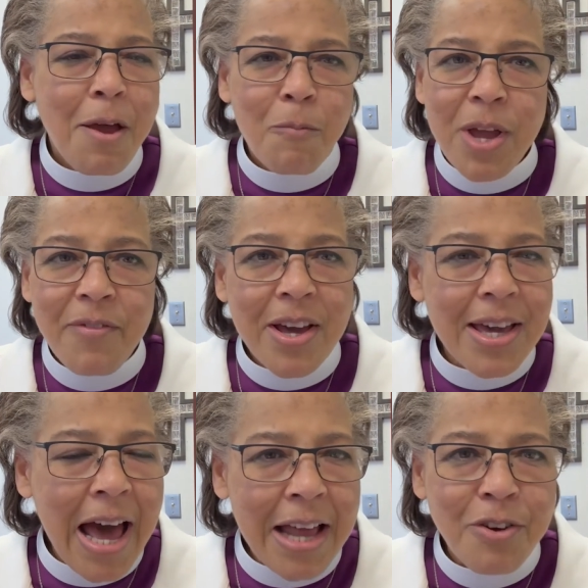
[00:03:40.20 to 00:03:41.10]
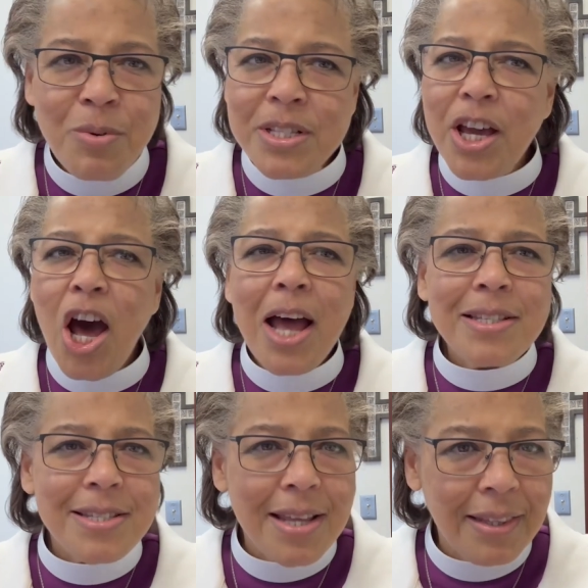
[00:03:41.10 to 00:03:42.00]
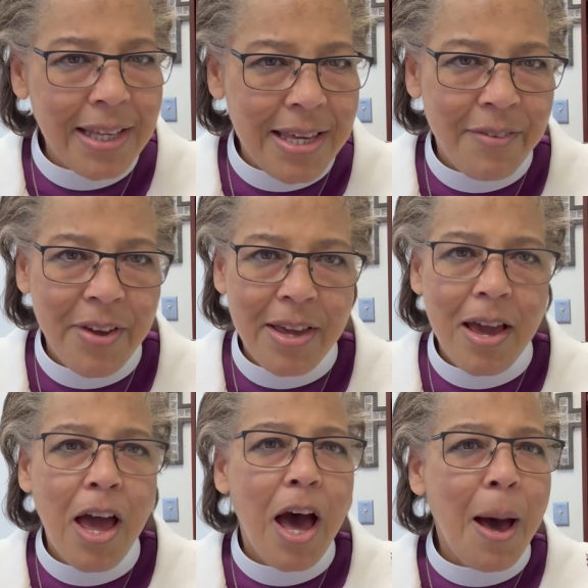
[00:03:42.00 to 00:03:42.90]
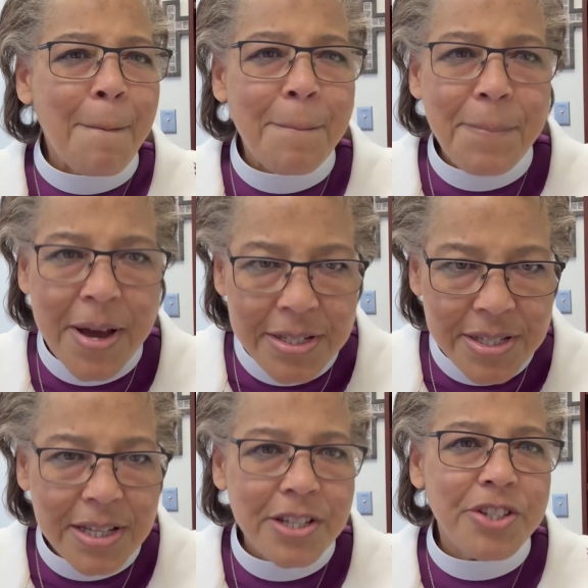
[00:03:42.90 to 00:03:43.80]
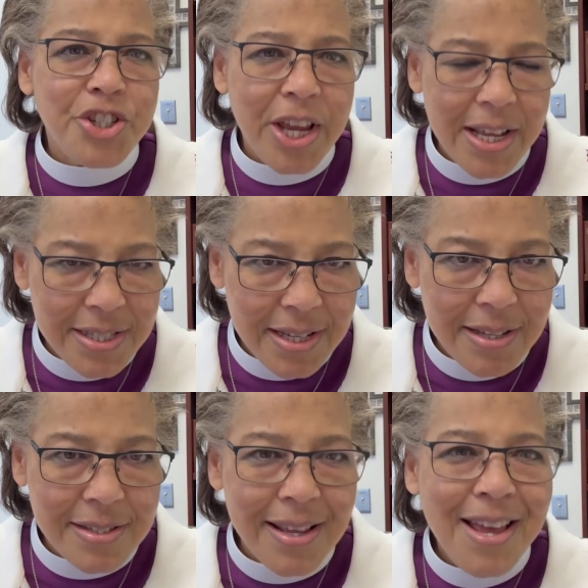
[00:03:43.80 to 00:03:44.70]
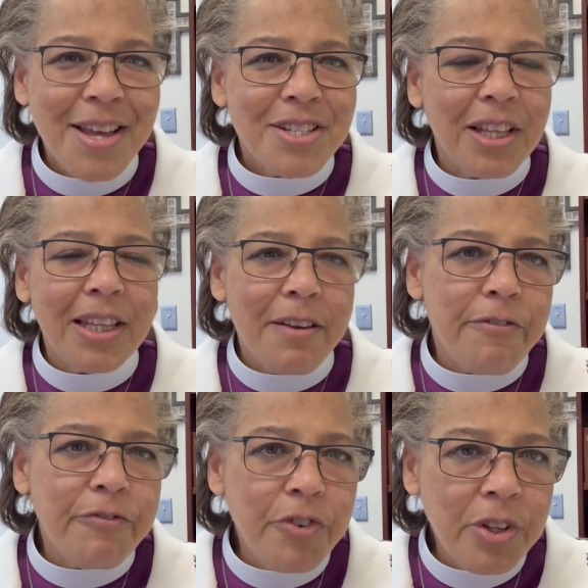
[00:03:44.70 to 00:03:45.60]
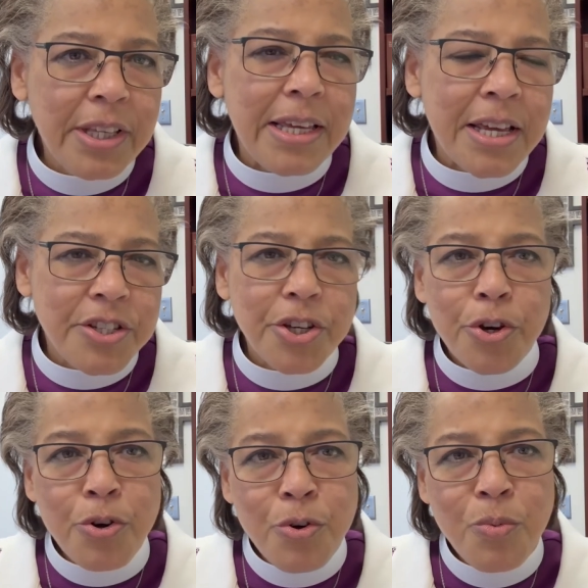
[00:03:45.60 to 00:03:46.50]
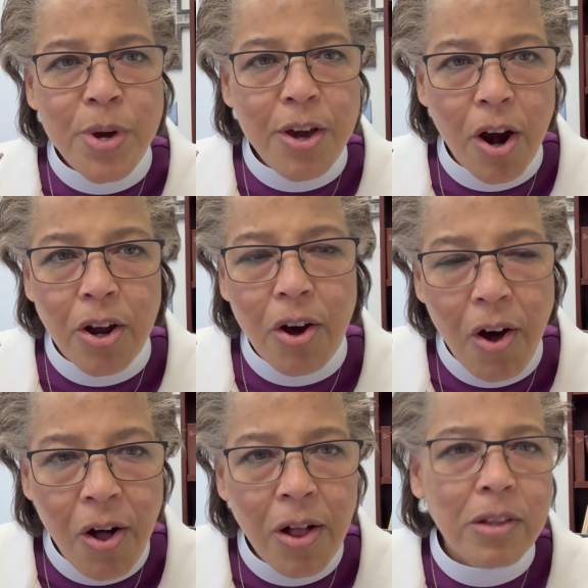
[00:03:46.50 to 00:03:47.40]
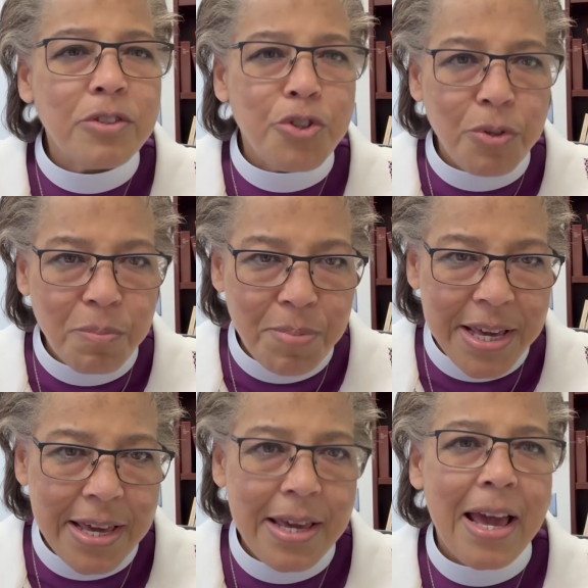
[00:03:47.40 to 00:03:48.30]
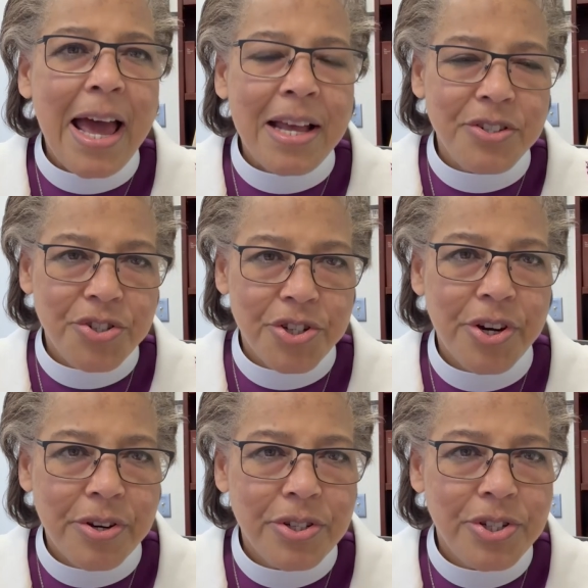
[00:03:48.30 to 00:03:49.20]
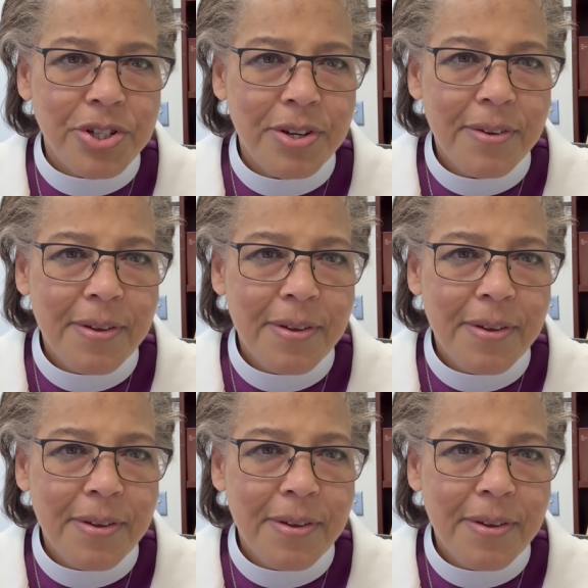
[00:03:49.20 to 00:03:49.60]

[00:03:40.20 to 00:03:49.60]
We have a God who is constantly giving abundant chances to live fully into who we are called to be as church.